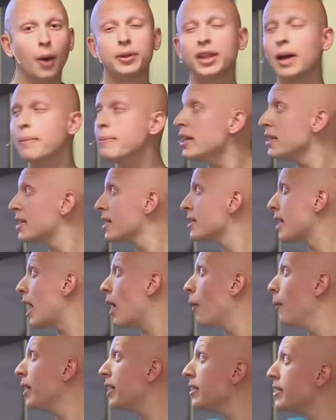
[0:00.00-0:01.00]
And what that means is
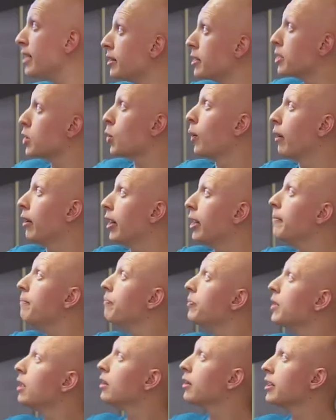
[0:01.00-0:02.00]
that we can take this query.
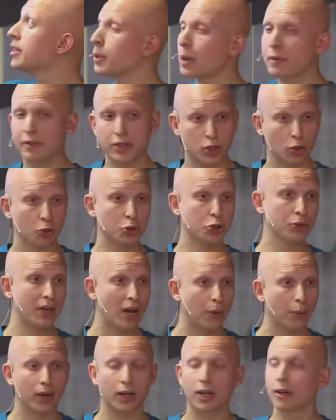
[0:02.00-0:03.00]
Let's say we have a
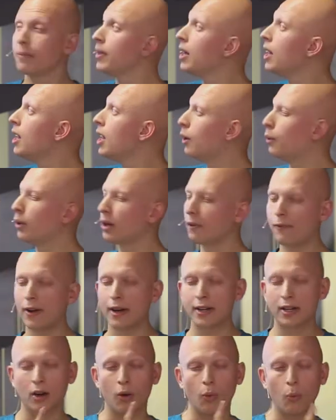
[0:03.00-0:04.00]
social network. And we want to
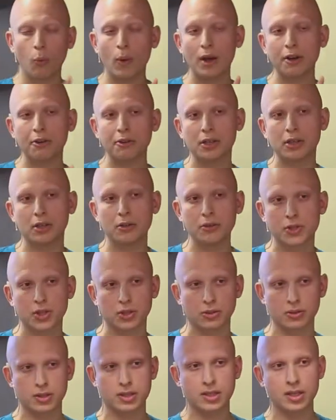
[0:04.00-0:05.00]
find out when are the
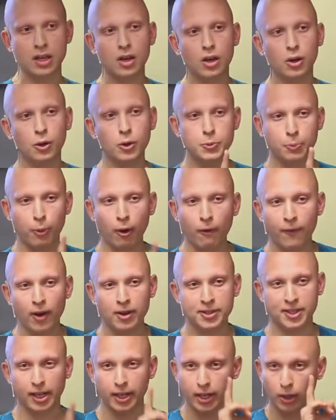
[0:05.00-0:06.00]
users whose
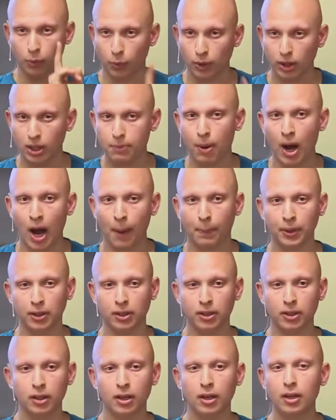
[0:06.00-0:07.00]
profiles are getting really
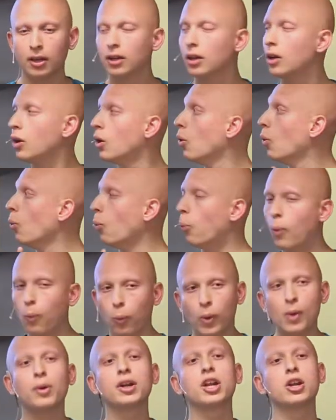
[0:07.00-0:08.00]
popular.
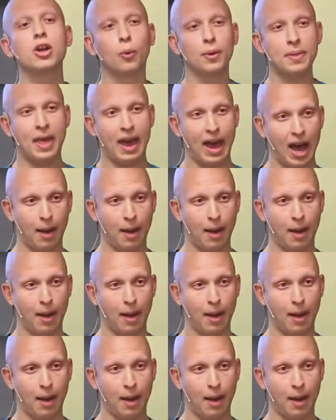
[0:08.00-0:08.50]
We want to know when